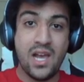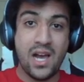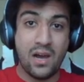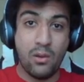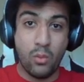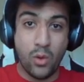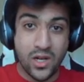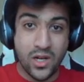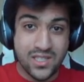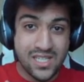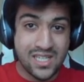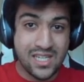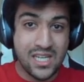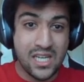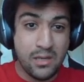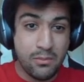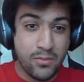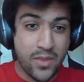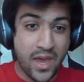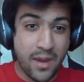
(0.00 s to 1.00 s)
I want to
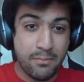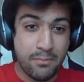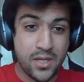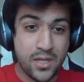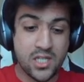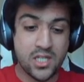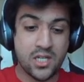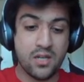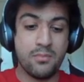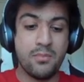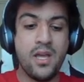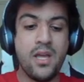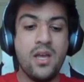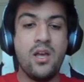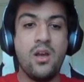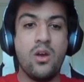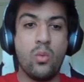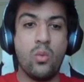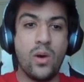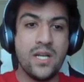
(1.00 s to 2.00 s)
keep that bishop.
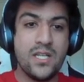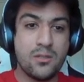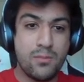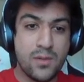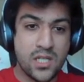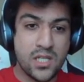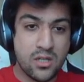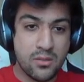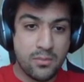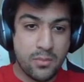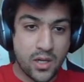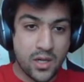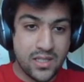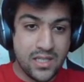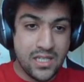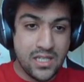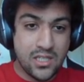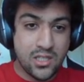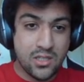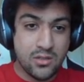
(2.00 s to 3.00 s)
White's bishop on
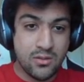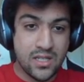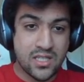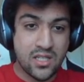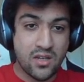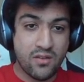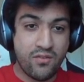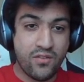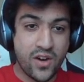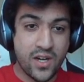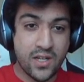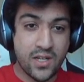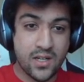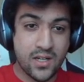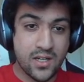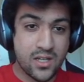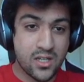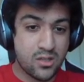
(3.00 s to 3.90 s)
e2 isn't very good.